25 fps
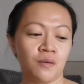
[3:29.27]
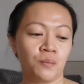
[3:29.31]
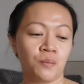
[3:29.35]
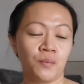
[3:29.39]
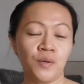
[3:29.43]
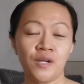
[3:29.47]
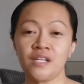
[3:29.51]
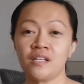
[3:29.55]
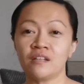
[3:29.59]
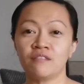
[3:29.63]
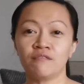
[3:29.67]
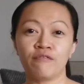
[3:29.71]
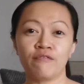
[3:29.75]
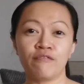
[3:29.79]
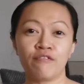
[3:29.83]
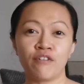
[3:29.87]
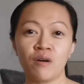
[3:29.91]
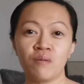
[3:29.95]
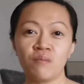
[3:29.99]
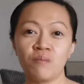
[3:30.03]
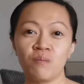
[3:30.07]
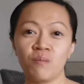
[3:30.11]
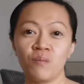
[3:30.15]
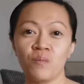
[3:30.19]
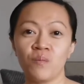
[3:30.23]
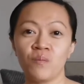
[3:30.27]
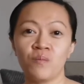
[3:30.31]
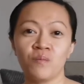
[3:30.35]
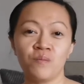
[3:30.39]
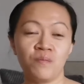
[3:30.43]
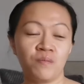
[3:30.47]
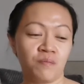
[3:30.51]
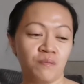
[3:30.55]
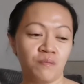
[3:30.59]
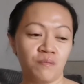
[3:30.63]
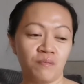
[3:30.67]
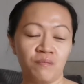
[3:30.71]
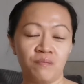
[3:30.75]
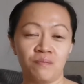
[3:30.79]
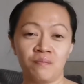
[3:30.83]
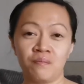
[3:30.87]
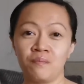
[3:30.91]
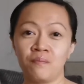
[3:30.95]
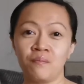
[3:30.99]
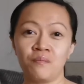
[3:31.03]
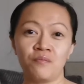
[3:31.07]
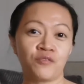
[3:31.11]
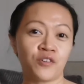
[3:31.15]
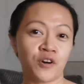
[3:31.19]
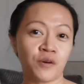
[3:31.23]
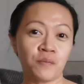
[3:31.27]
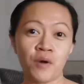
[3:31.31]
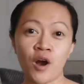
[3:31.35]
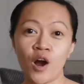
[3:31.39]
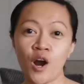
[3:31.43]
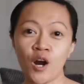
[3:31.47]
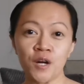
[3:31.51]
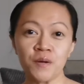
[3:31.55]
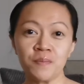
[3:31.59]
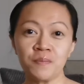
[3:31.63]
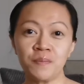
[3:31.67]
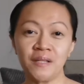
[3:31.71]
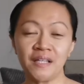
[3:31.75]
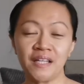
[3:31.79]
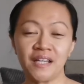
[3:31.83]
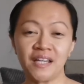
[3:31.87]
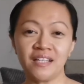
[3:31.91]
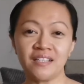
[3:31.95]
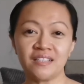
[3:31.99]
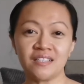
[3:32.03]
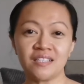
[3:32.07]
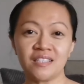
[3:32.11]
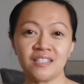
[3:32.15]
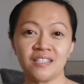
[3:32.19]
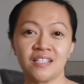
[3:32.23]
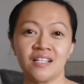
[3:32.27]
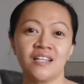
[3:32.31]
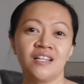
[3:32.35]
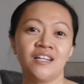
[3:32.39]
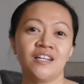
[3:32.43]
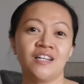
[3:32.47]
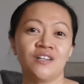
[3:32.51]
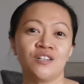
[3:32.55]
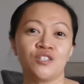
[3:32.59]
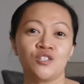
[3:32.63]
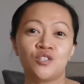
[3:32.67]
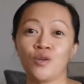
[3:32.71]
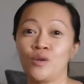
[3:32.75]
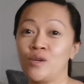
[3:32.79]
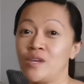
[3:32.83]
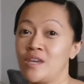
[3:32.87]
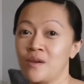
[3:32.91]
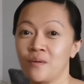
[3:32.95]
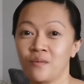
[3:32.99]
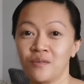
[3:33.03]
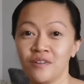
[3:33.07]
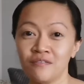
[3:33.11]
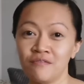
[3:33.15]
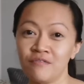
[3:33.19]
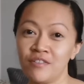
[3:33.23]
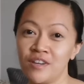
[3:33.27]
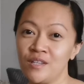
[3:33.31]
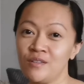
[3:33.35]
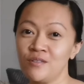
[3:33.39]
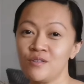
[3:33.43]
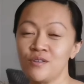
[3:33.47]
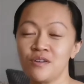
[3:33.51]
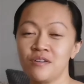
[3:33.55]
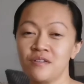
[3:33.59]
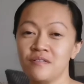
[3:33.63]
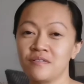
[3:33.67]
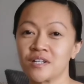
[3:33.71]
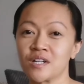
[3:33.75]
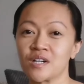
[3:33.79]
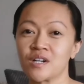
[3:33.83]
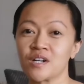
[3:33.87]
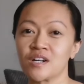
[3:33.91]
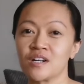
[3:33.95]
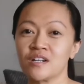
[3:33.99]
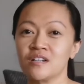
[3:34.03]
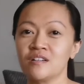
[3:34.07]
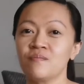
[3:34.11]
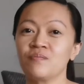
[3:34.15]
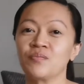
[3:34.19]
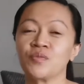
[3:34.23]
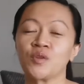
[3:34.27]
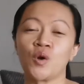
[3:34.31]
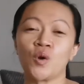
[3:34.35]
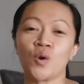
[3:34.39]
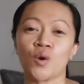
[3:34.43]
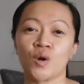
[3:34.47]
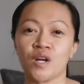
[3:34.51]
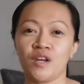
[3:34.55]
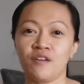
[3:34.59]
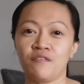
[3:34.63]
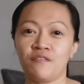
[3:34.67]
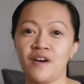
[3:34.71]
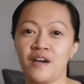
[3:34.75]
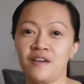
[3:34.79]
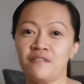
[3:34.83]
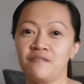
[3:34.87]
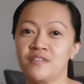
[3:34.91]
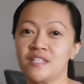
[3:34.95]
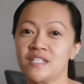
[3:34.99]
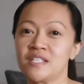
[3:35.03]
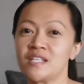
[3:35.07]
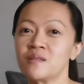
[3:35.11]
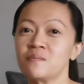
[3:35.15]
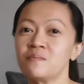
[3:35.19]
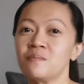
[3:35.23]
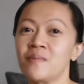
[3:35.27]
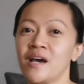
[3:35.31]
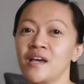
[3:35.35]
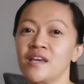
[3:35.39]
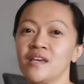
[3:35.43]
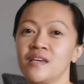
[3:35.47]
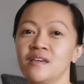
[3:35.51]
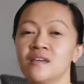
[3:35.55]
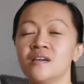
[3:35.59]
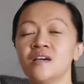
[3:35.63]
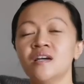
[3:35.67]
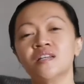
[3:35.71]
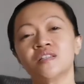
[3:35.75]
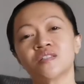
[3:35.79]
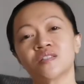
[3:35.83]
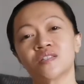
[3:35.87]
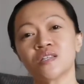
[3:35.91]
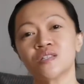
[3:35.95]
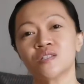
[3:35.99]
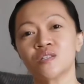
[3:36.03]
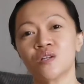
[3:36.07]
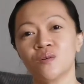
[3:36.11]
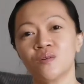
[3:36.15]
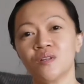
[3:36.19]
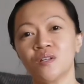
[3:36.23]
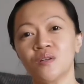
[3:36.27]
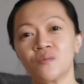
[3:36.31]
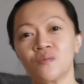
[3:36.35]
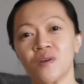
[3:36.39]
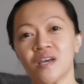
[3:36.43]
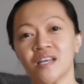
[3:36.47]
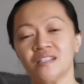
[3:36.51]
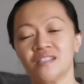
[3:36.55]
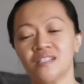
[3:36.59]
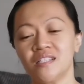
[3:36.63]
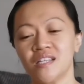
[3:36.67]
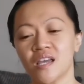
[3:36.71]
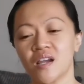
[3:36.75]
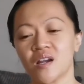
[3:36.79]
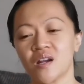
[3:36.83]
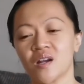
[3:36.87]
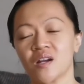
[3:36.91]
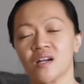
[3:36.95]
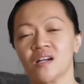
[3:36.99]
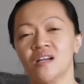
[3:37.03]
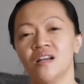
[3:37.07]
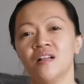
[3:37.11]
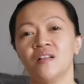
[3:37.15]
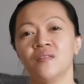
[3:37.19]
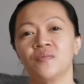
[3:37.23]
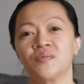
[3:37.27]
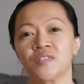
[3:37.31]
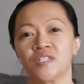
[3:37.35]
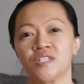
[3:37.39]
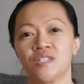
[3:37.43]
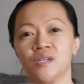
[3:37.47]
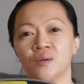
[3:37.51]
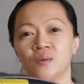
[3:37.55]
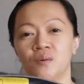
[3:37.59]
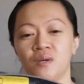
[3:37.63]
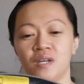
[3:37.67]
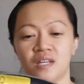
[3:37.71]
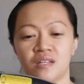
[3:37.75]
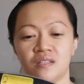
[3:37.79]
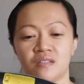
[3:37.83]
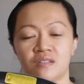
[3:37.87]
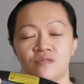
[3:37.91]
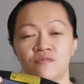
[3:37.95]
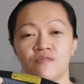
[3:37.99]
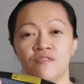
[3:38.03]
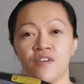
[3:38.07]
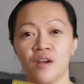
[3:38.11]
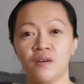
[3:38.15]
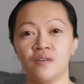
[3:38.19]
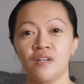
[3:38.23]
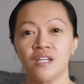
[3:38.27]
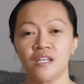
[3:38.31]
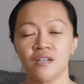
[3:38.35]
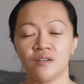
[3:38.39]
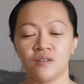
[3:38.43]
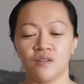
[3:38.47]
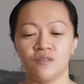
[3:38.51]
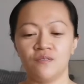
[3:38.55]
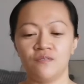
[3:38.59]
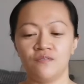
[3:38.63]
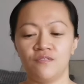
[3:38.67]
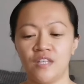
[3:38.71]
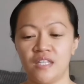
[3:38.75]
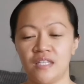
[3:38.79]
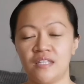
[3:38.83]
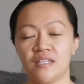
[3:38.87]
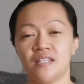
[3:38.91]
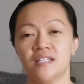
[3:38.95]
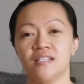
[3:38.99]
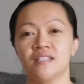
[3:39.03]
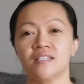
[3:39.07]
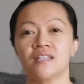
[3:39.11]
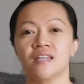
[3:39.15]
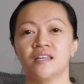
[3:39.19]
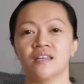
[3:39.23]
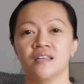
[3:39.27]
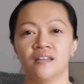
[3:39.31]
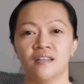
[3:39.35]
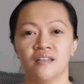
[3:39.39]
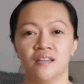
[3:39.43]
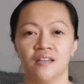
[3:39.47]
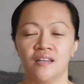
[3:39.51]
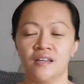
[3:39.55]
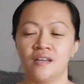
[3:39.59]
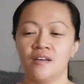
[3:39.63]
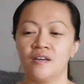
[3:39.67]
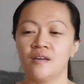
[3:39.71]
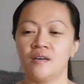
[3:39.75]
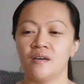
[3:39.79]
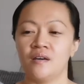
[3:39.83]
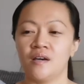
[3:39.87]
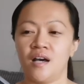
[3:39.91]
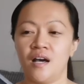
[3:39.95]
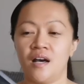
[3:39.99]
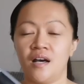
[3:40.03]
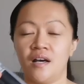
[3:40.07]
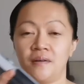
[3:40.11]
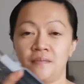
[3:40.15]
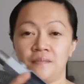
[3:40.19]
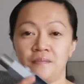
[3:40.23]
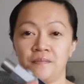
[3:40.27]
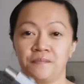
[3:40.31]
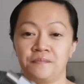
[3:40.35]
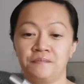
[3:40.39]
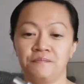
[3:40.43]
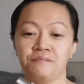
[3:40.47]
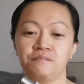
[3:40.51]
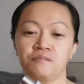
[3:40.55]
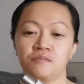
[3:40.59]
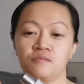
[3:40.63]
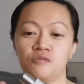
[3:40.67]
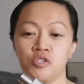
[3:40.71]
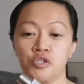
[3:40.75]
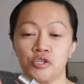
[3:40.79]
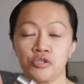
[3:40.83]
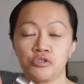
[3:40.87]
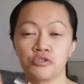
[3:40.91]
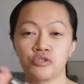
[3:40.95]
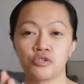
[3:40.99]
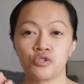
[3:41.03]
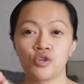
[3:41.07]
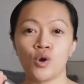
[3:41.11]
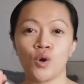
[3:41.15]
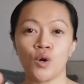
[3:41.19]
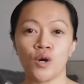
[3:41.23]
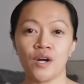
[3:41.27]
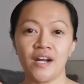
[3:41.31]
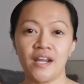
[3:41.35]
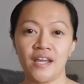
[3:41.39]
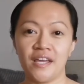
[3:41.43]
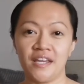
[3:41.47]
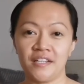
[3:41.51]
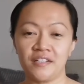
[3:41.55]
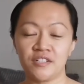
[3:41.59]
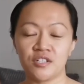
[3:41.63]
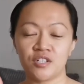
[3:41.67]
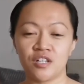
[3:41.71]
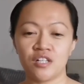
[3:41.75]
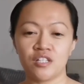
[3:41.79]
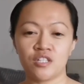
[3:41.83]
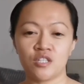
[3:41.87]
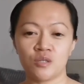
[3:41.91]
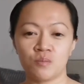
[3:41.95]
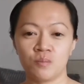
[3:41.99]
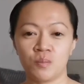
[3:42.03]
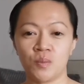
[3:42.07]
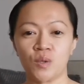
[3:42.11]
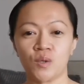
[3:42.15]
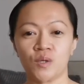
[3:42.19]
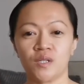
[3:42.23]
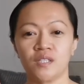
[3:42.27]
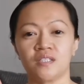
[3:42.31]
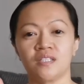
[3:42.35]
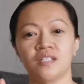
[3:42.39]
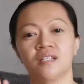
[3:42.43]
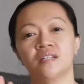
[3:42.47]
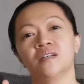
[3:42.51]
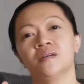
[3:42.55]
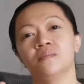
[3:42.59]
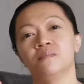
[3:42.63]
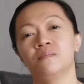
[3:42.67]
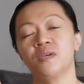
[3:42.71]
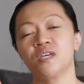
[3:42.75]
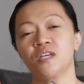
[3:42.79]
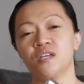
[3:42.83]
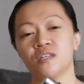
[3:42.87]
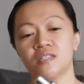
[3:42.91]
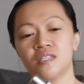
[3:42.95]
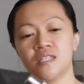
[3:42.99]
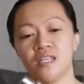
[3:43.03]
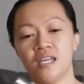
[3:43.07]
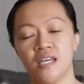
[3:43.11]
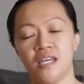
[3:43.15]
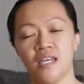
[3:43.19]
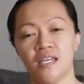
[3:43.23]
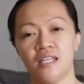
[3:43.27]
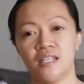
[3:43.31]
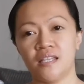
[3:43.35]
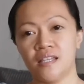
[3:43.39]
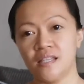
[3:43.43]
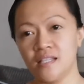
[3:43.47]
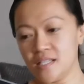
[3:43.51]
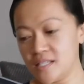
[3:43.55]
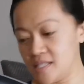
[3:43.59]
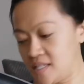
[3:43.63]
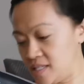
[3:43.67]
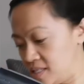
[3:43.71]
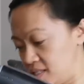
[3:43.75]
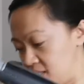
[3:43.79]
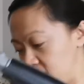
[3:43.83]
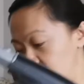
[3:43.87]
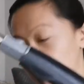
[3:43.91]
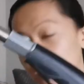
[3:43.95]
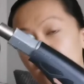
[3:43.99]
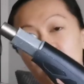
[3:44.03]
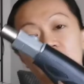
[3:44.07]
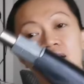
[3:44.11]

bring it from our place to here in Vancouver, or if I visit my sister in Red Deer. So it's very convenient to store and transport, because it doesn't